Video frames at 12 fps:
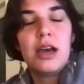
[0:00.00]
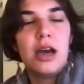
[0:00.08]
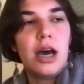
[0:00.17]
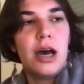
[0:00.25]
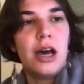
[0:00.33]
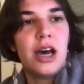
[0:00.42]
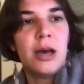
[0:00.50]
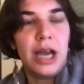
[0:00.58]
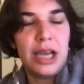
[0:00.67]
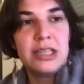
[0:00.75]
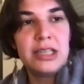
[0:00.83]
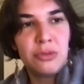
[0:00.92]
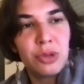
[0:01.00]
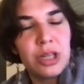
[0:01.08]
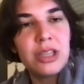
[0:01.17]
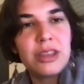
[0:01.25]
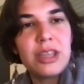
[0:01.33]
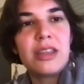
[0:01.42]
I
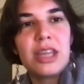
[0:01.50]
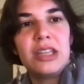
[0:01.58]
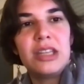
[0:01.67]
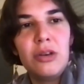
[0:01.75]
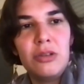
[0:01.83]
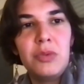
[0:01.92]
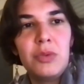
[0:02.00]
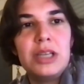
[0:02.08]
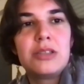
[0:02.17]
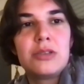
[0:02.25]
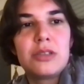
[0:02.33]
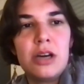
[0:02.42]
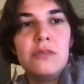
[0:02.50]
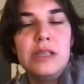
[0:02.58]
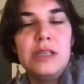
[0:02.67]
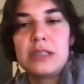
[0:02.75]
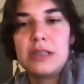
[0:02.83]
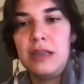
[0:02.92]
really think that the only way to solve
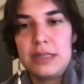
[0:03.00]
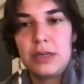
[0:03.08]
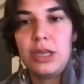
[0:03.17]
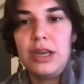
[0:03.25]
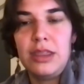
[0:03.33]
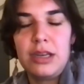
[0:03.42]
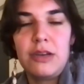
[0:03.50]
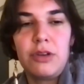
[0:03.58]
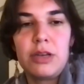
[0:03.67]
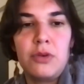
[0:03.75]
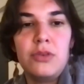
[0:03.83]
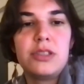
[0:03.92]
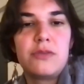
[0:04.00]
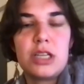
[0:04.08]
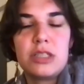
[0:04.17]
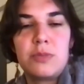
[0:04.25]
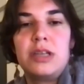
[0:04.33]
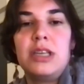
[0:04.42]
is integrating the different modes of
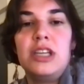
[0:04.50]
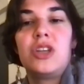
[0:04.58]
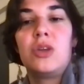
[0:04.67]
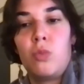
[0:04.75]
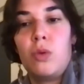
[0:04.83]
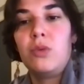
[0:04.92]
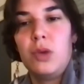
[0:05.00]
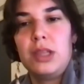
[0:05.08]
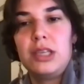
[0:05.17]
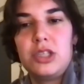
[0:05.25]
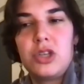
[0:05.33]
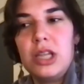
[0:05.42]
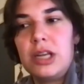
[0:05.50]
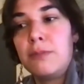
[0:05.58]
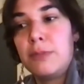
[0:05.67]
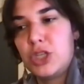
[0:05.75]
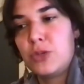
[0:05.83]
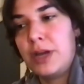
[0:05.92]
transportation, one with each other,
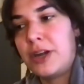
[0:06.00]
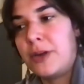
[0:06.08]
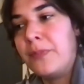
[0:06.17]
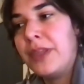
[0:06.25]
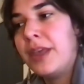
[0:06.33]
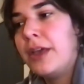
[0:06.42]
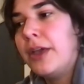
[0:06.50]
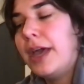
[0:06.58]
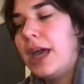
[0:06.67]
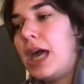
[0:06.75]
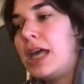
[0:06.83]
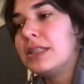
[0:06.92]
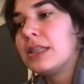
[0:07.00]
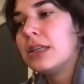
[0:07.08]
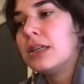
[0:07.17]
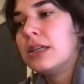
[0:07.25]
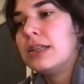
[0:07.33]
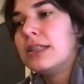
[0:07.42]
much better. And
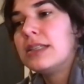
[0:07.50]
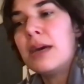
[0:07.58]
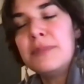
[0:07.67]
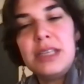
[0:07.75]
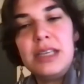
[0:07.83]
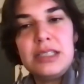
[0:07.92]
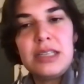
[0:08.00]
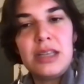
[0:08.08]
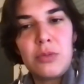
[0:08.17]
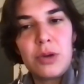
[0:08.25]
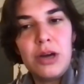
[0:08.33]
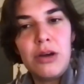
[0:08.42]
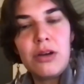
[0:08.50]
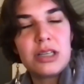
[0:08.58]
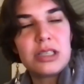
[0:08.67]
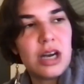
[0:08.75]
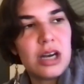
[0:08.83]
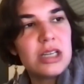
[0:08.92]
some cities in the world are
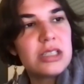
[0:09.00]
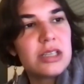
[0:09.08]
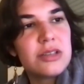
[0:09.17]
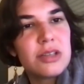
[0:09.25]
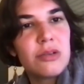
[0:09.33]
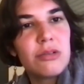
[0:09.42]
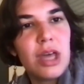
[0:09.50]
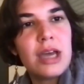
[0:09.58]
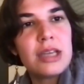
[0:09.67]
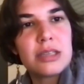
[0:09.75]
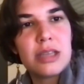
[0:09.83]
starting to do that.